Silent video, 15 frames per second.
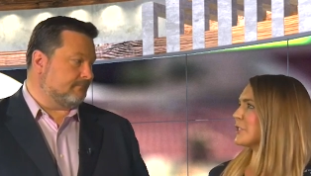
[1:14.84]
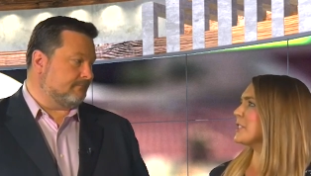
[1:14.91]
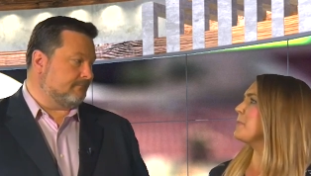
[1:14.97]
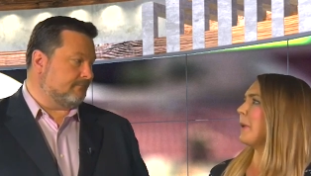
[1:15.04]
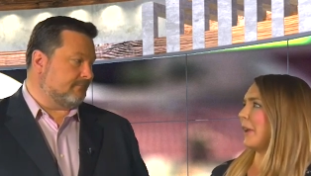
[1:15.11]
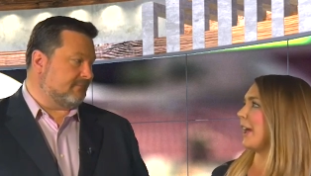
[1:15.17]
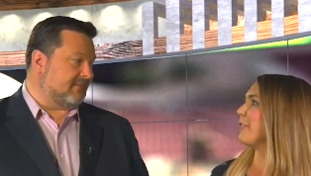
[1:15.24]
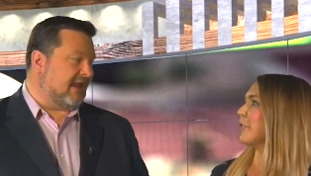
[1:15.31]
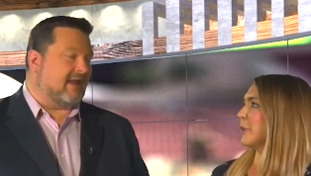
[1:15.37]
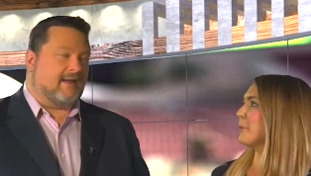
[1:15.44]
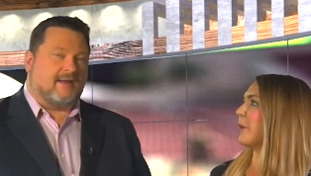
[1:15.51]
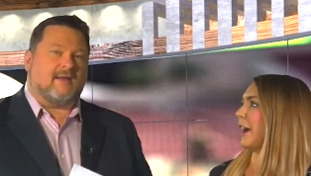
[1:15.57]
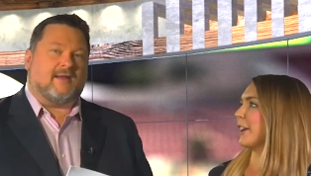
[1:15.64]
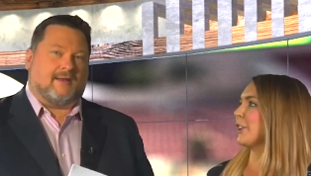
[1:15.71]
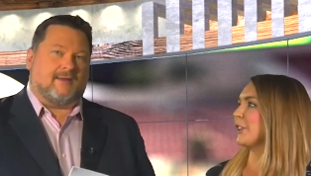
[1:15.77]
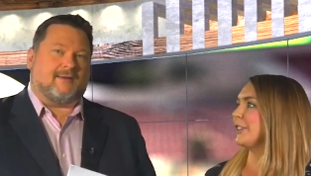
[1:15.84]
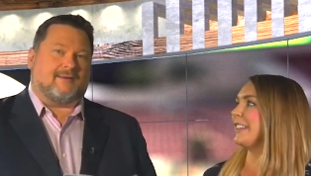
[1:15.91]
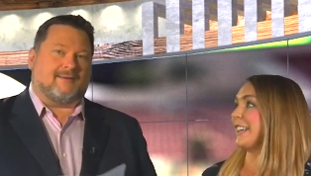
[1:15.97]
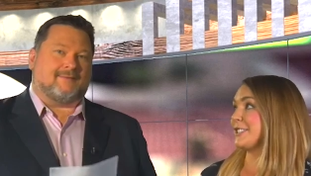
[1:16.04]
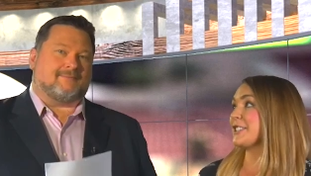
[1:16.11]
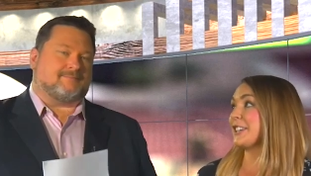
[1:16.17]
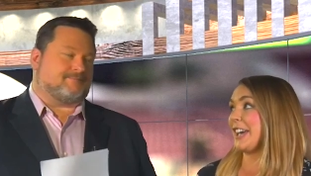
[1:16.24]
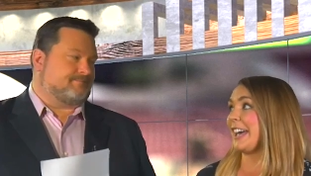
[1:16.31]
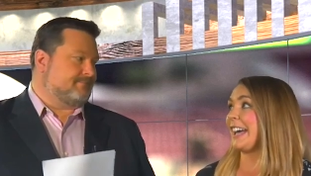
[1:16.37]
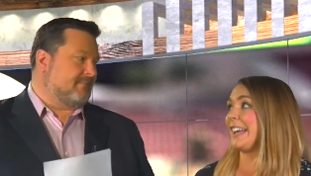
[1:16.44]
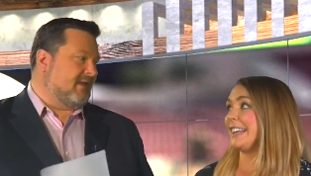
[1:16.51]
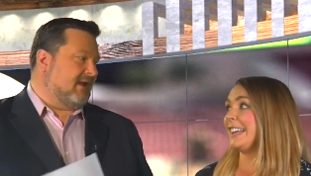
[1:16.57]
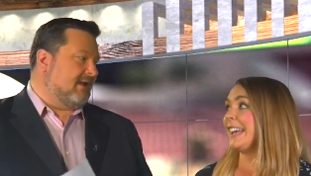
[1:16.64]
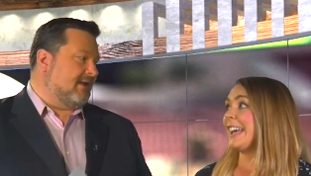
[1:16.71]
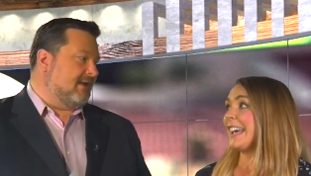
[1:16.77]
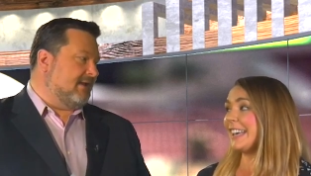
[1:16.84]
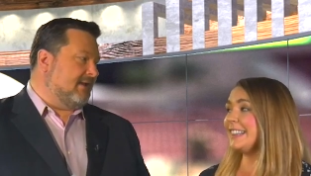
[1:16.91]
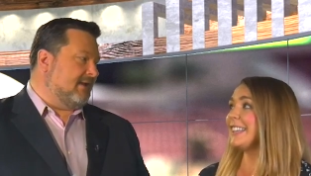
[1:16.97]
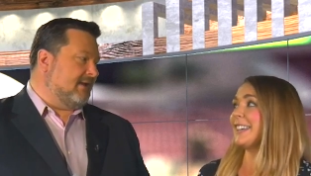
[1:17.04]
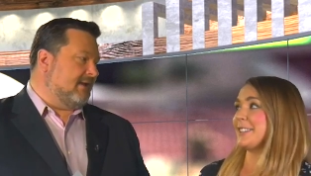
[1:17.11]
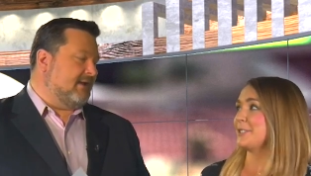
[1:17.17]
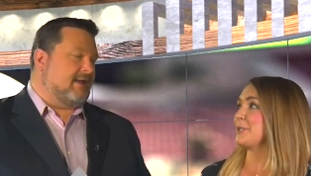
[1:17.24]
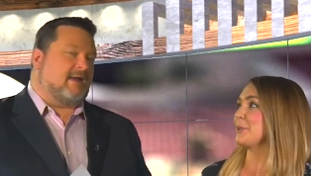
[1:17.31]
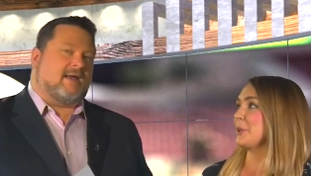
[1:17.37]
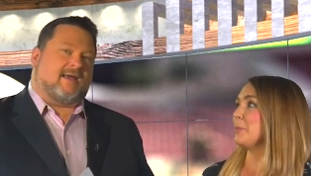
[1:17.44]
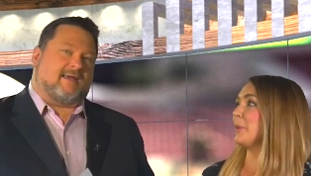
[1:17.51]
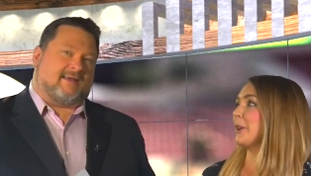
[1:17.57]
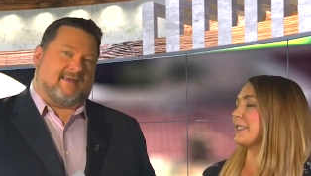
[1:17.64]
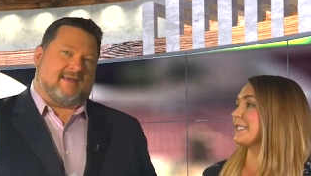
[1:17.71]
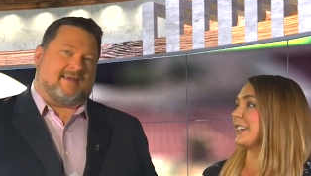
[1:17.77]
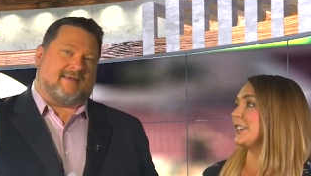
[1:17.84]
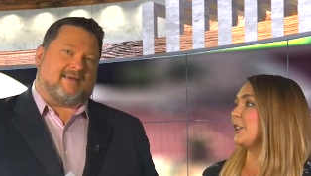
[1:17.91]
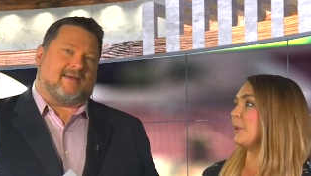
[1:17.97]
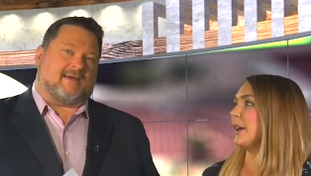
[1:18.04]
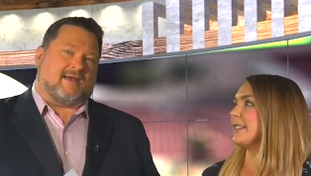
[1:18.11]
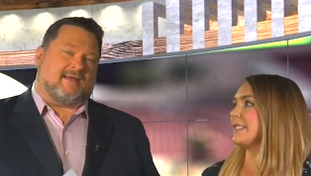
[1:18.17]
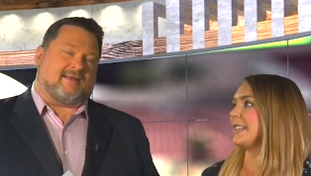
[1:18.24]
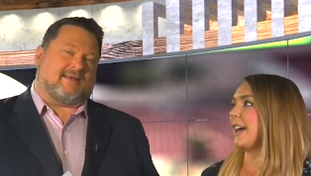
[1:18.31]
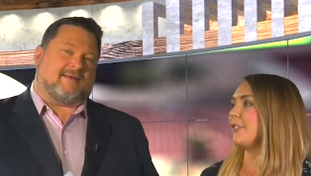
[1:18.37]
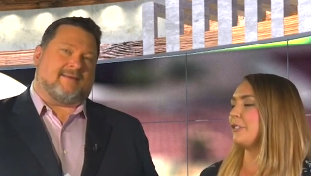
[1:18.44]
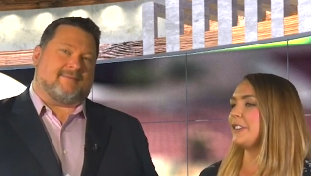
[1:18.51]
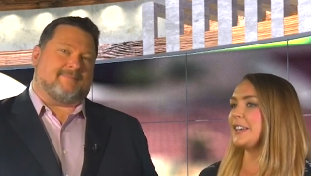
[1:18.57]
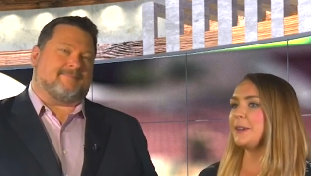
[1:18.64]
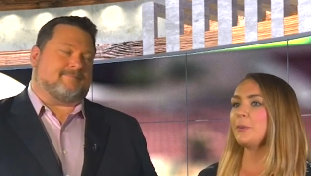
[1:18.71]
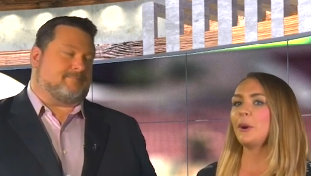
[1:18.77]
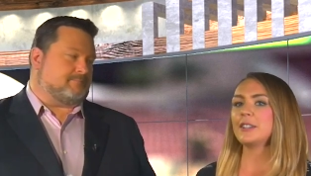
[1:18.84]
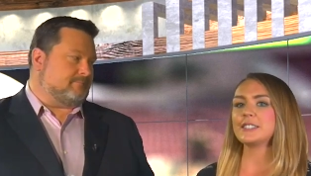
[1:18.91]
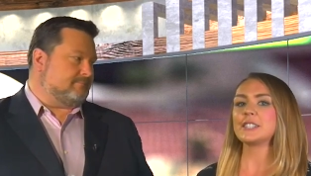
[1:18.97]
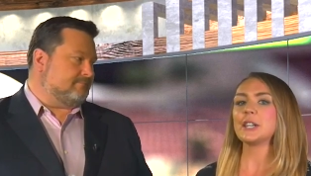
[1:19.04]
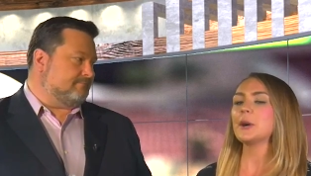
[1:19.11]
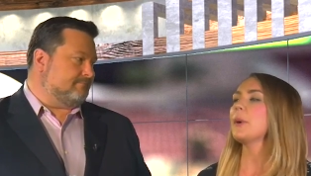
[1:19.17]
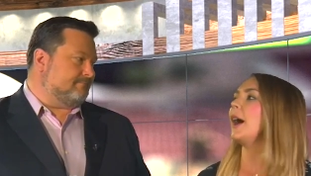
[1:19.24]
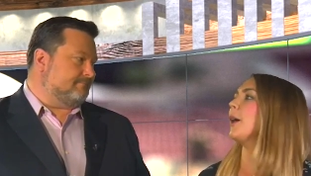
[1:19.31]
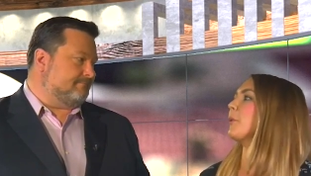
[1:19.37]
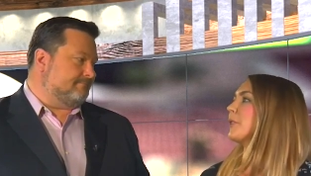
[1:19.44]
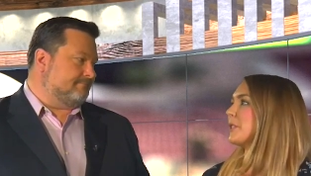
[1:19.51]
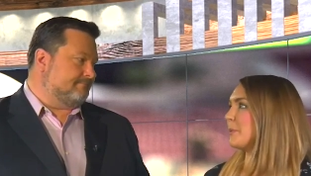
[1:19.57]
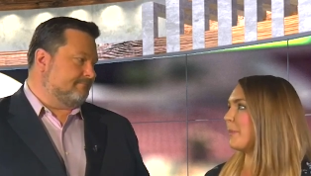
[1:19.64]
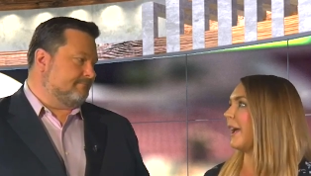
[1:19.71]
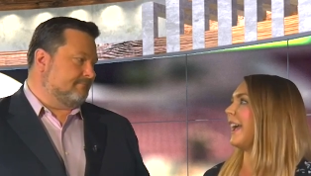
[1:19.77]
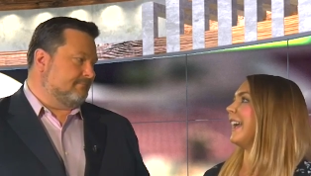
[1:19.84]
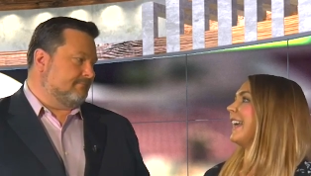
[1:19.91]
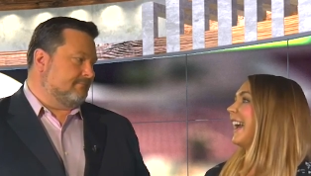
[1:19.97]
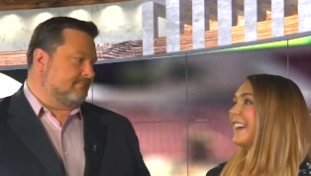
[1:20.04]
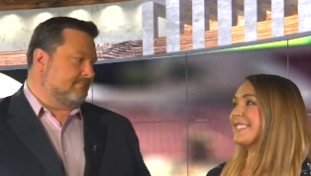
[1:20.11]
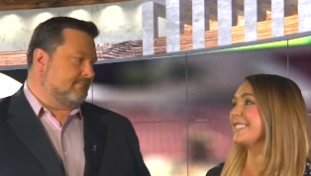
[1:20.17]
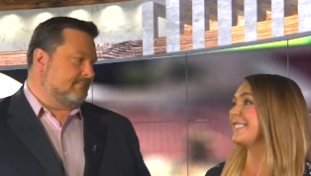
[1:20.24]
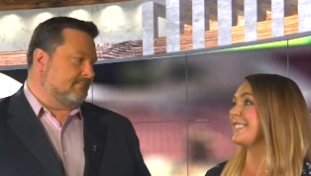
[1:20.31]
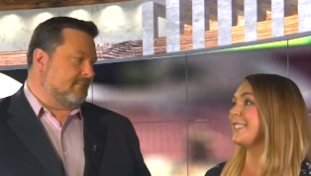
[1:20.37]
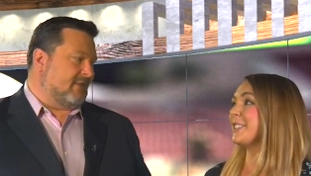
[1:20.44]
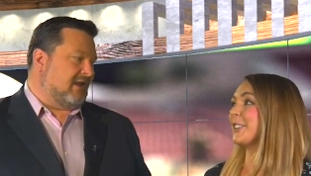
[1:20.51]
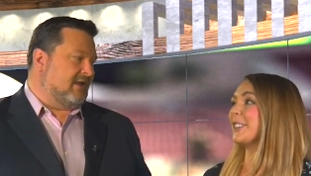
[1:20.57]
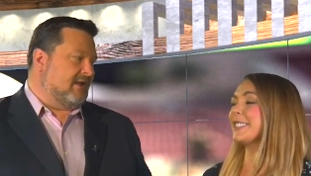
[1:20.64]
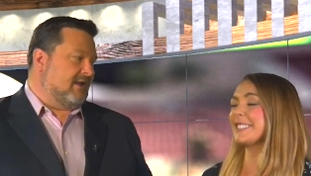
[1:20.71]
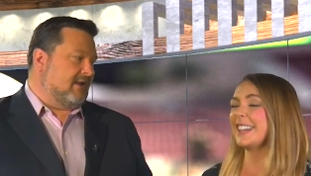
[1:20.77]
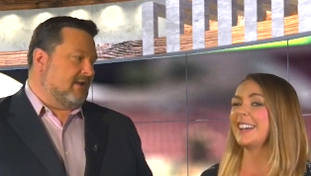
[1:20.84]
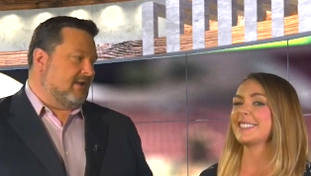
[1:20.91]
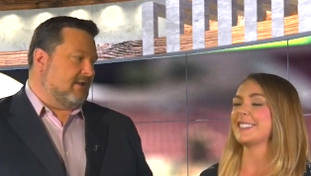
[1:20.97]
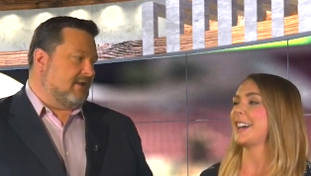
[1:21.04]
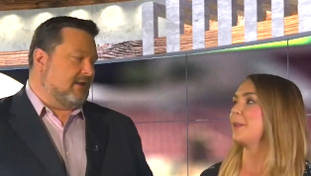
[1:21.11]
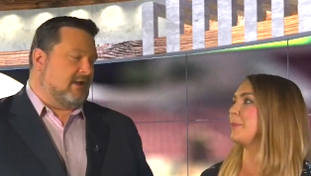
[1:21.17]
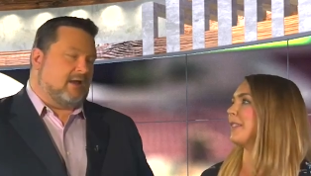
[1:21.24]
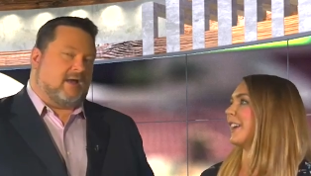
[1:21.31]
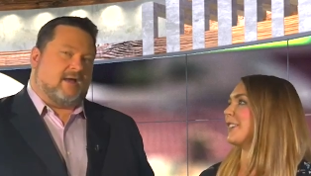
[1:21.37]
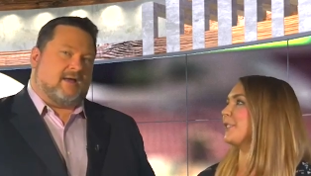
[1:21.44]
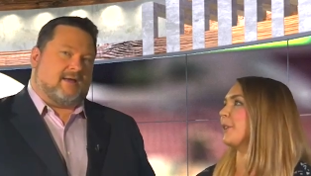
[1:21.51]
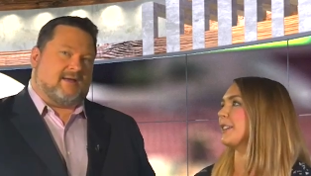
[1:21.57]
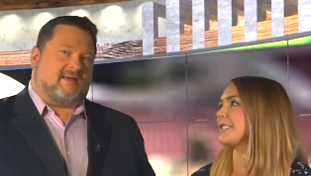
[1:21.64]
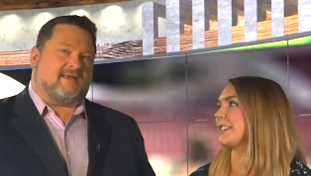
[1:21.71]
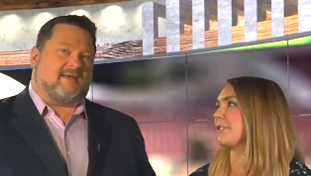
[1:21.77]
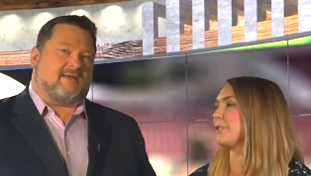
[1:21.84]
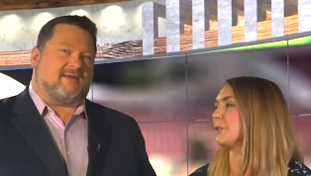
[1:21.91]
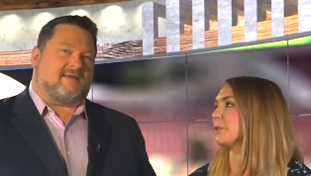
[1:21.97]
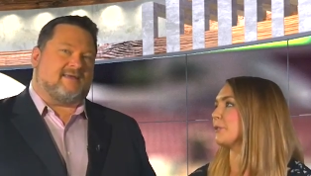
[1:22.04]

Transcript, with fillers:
Speaker 1: just about every record that you can in the history books at USF. He wants to go out with a bang as a senior, his last time in that USF